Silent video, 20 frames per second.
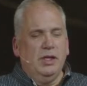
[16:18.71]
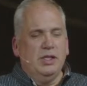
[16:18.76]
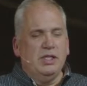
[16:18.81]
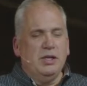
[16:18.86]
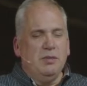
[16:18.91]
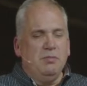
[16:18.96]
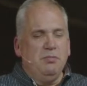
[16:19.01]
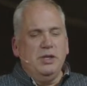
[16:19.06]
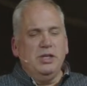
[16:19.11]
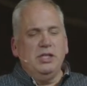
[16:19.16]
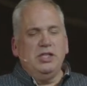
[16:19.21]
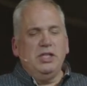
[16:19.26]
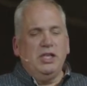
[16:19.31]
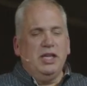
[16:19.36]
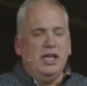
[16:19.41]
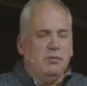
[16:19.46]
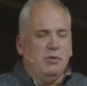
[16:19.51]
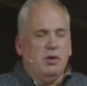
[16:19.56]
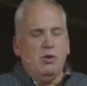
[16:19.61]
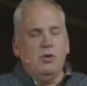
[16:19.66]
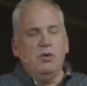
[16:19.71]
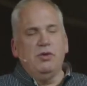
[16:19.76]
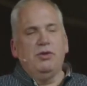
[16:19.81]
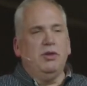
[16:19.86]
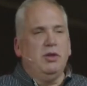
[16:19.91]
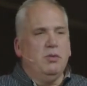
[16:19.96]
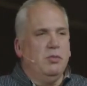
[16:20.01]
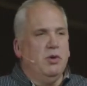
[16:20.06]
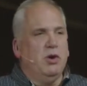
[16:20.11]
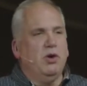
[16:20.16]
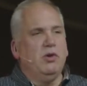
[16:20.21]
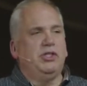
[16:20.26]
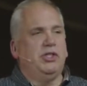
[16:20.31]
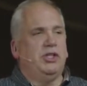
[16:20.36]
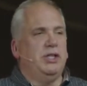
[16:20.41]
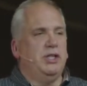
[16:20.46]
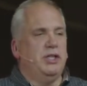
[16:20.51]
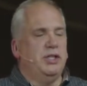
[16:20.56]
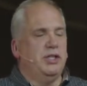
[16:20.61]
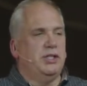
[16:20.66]
Because I'm busy and I'm going through the
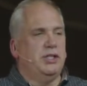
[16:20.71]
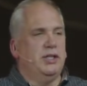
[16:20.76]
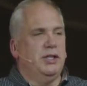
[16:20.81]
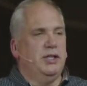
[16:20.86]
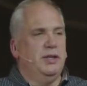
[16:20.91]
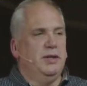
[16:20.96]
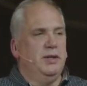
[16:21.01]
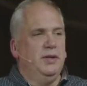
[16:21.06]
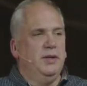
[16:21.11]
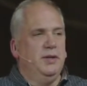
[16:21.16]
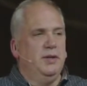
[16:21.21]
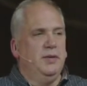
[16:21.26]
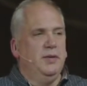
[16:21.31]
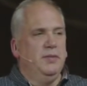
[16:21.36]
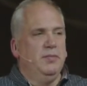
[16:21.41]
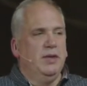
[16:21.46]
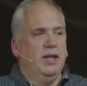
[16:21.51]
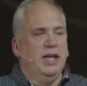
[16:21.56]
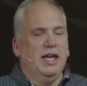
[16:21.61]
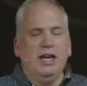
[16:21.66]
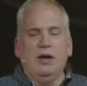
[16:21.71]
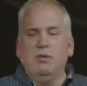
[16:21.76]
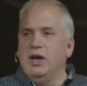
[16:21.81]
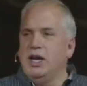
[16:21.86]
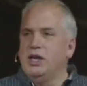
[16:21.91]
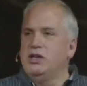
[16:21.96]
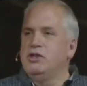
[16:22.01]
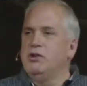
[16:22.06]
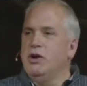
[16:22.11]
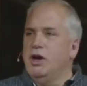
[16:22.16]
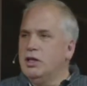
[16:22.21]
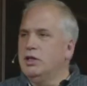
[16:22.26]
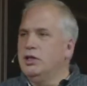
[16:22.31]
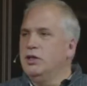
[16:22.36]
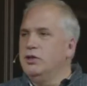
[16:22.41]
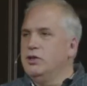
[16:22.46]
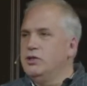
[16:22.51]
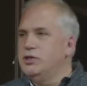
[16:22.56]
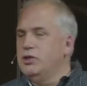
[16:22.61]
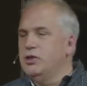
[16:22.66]
motions and I want to draw
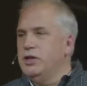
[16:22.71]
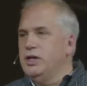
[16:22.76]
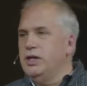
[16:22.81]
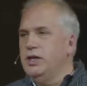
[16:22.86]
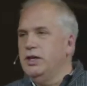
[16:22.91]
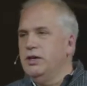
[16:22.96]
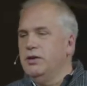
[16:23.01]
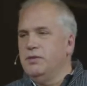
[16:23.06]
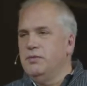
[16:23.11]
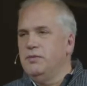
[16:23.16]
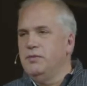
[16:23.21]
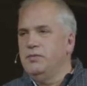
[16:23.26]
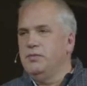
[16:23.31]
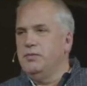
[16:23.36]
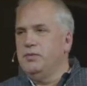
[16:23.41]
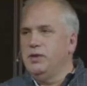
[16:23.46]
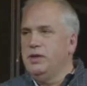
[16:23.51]
closer to you.